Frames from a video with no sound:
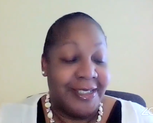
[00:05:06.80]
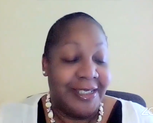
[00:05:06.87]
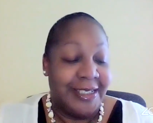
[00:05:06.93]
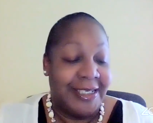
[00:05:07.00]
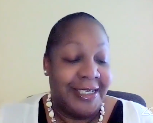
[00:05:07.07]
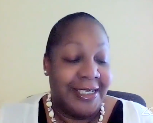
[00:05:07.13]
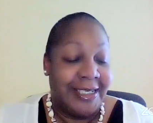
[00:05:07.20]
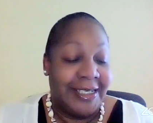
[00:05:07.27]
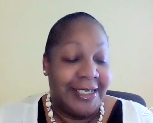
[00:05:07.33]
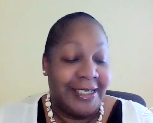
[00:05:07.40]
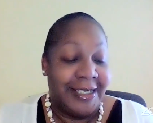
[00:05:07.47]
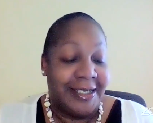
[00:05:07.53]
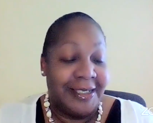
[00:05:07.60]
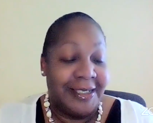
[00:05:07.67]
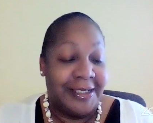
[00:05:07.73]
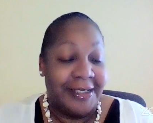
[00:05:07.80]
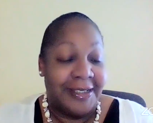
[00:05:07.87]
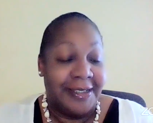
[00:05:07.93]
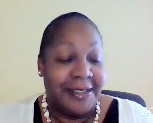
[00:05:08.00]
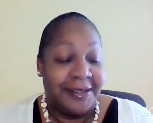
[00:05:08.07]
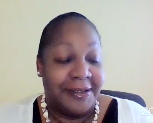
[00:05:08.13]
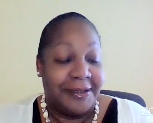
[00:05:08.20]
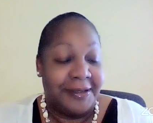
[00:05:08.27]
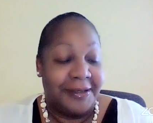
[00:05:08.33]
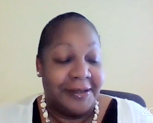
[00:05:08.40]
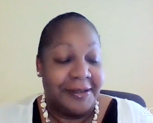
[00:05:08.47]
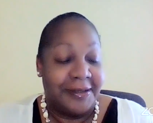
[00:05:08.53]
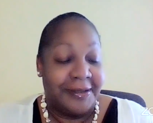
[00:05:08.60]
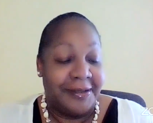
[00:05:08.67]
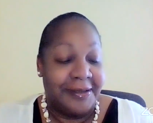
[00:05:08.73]

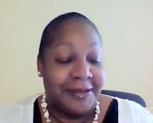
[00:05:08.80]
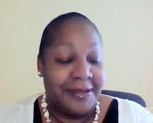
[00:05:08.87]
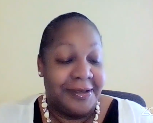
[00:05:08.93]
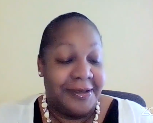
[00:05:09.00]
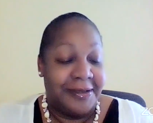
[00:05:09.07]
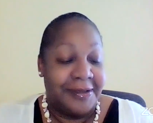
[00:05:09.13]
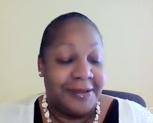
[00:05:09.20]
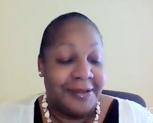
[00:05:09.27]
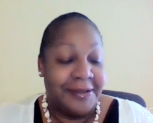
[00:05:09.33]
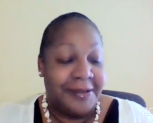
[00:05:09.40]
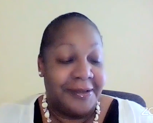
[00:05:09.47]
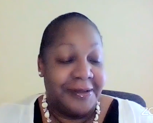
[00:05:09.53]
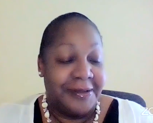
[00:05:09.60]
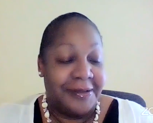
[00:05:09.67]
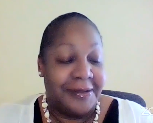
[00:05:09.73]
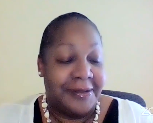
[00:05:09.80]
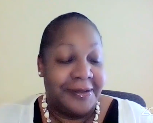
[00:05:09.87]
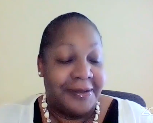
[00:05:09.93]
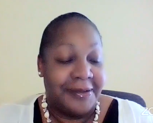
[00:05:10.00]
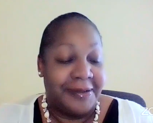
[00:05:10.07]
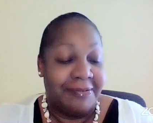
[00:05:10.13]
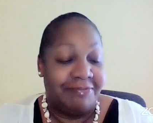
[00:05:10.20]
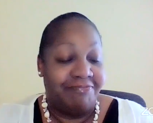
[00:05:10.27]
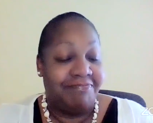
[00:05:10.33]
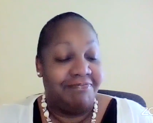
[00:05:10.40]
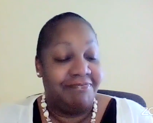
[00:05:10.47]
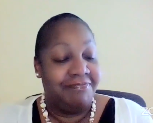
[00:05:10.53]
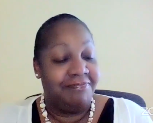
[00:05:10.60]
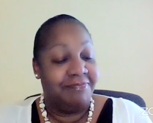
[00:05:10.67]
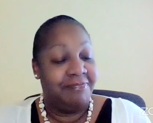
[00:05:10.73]

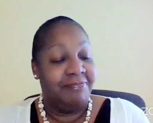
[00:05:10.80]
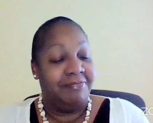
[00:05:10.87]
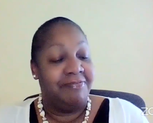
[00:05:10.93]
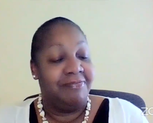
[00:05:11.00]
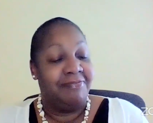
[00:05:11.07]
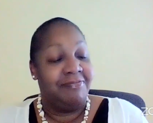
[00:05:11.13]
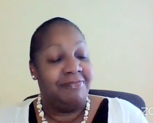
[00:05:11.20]
No one is speaking in this clip.